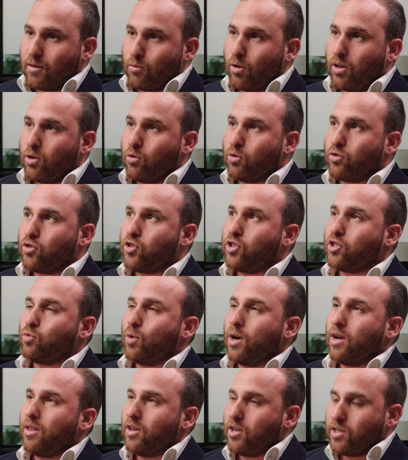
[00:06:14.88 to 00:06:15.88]
Well, it was just
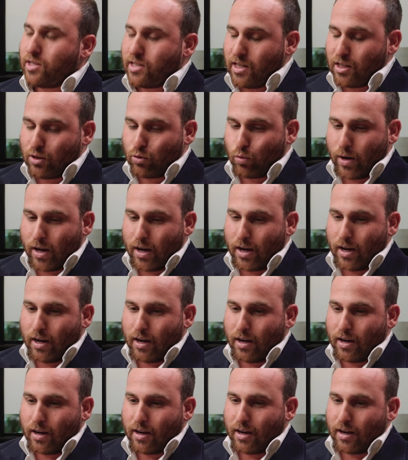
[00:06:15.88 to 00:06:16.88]
one of those things
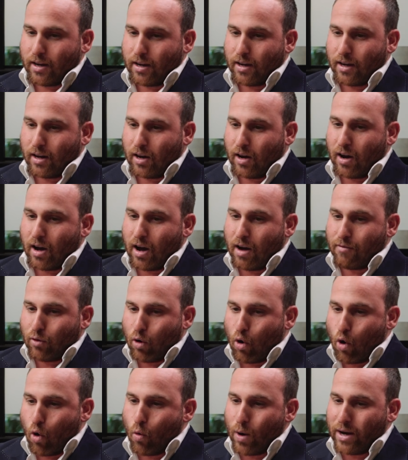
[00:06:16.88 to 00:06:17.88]
where I've
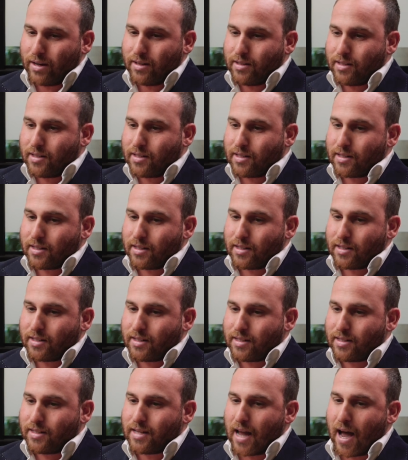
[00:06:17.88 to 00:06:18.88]
always
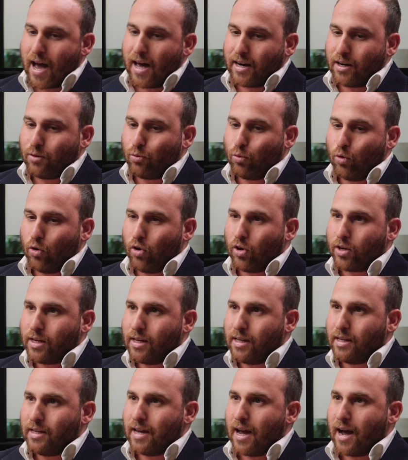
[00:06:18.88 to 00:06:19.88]
started
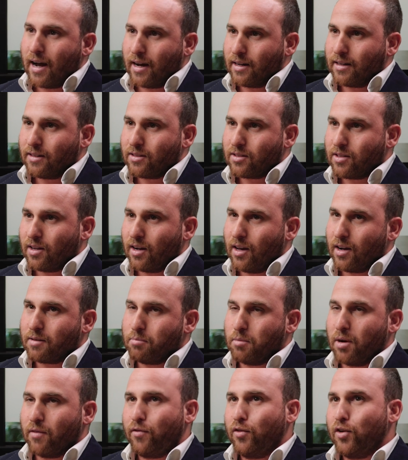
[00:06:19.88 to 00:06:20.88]
working young. So like
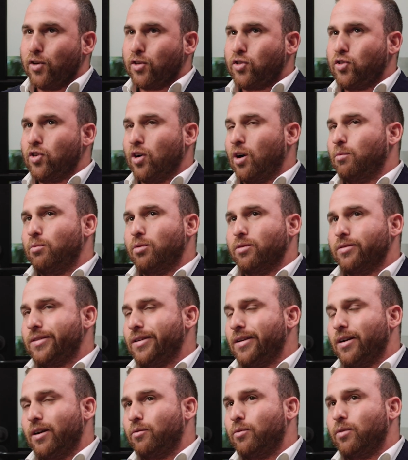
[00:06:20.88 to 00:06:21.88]
my first job was, you
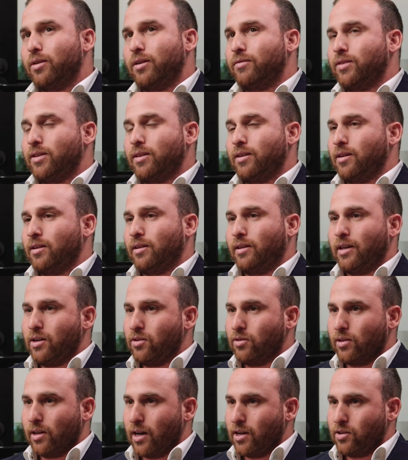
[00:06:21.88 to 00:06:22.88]
know, whatever the
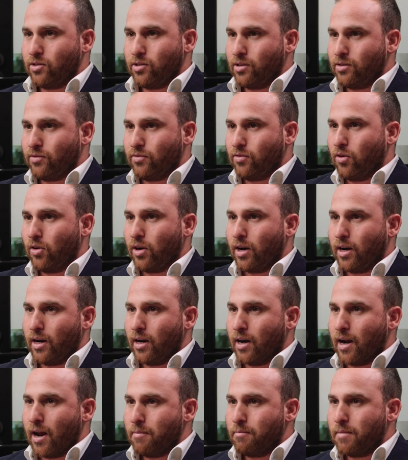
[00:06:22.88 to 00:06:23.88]
legal age is, 14 and
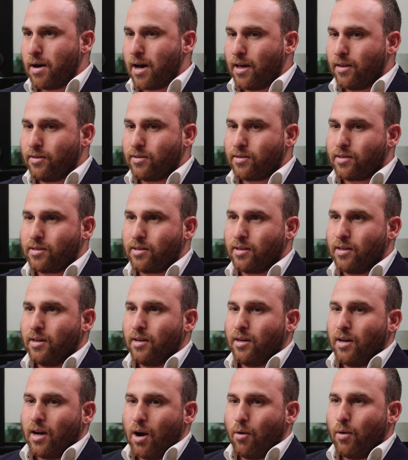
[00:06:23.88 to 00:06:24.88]
9 months. Sure.
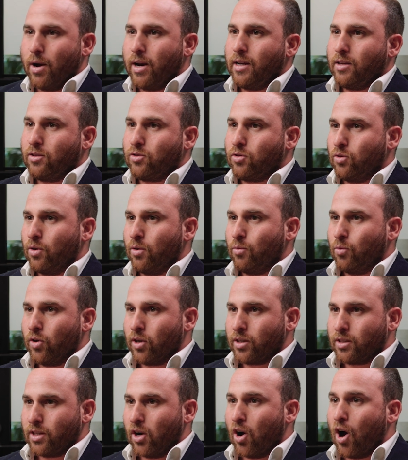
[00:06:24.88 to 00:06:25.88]
I went into and
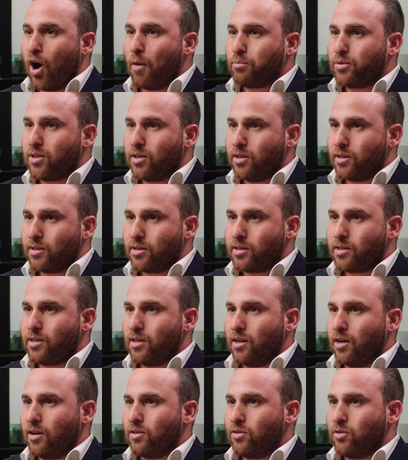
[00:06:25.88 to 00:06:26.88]
worked at Optus, you
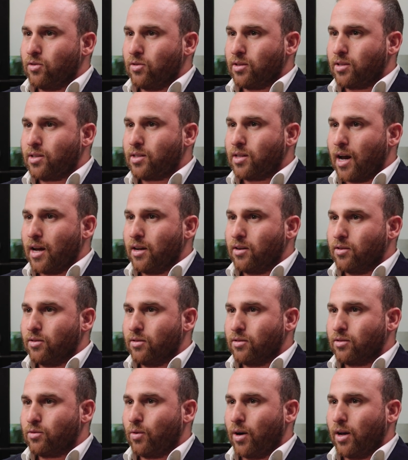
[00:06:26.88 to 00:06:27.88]
know, doing
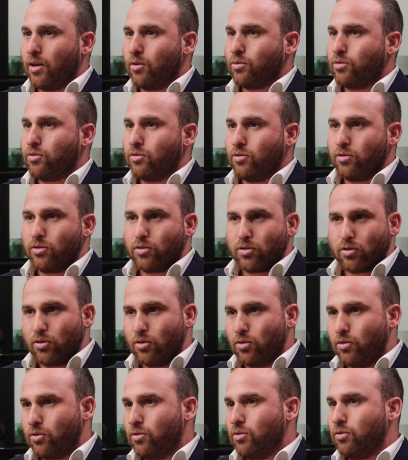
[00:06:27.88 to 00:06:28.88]
sales while I was doing
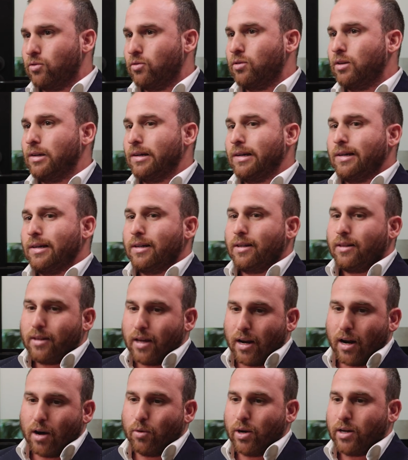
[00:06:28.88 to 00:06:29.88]
school.
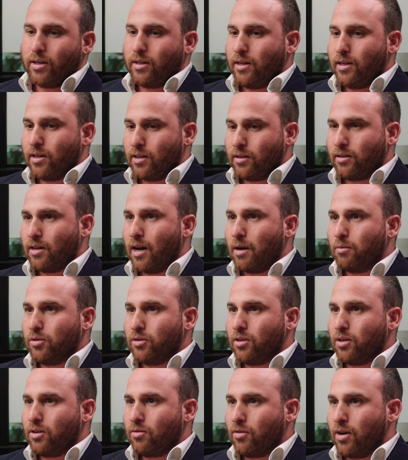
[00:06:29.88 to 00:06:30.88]
Then I went and did a double
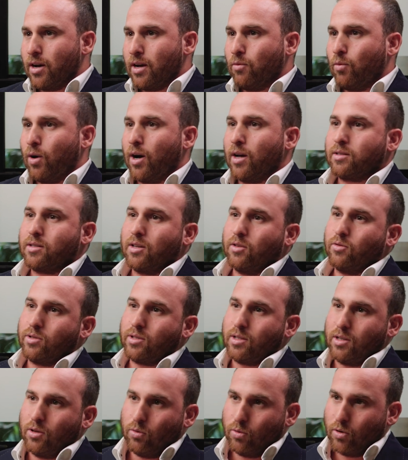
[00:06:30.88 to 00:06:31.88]
degree whilst I was
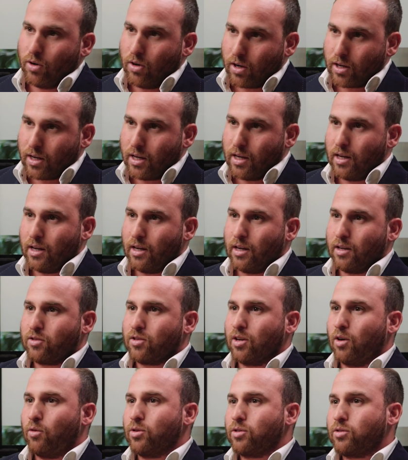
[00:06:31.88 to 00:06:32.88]
still working.
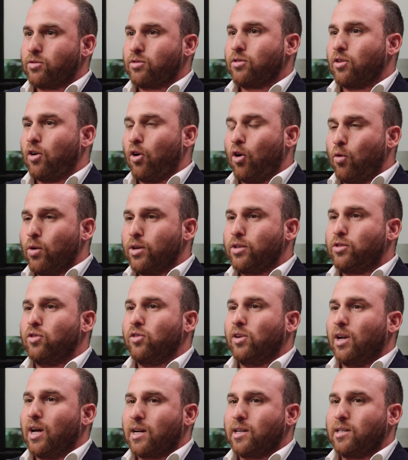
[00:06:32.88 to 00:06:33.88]
So I was always
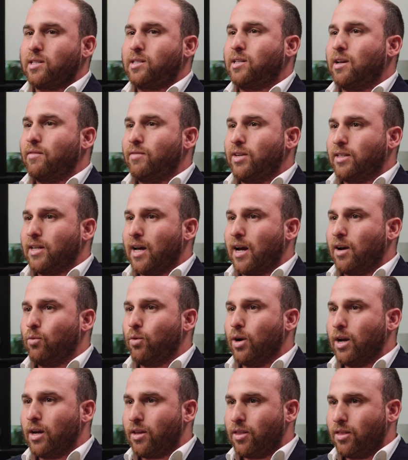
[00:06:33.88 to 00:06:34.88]
doing like a 7-day a
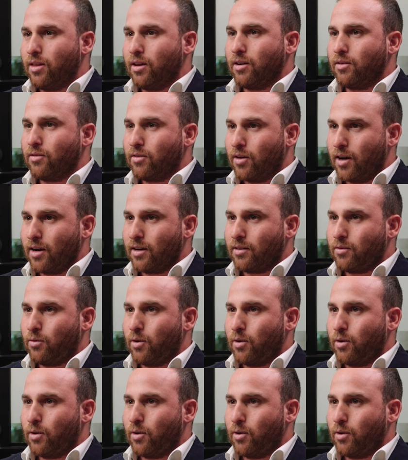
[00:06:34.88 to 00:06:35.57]
week thing, right?